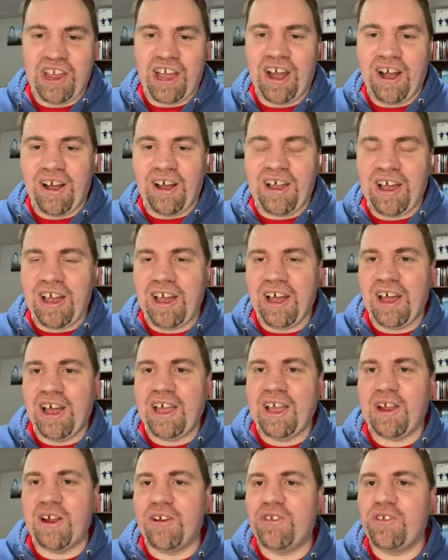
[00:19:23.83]
out
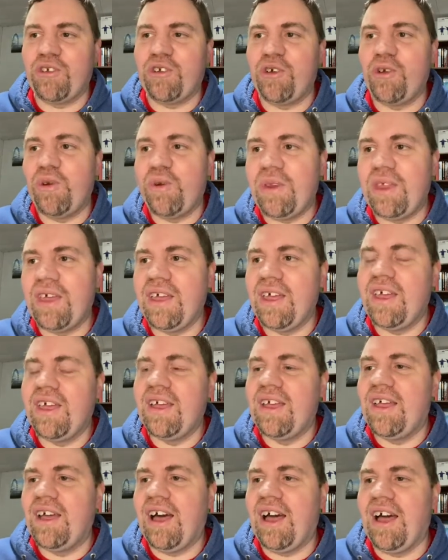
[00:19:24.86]
here soon
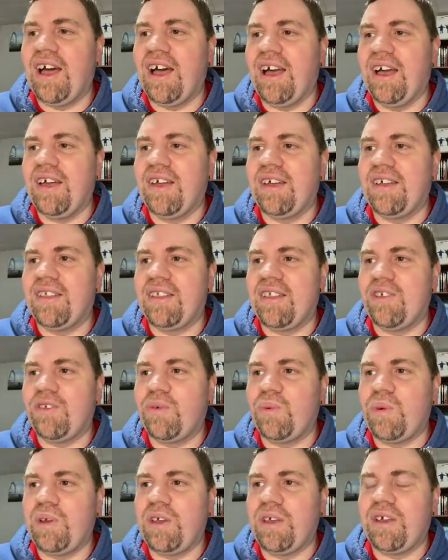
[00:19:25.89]

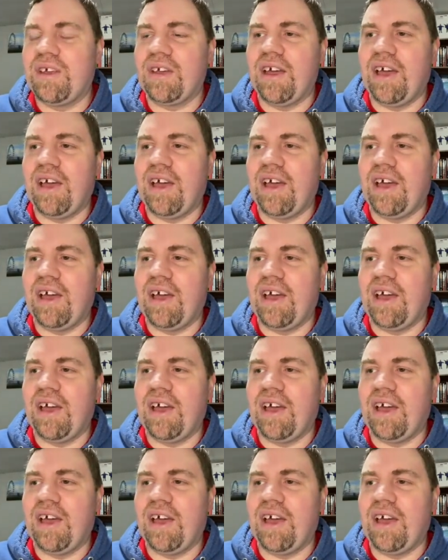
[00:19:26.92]
this week.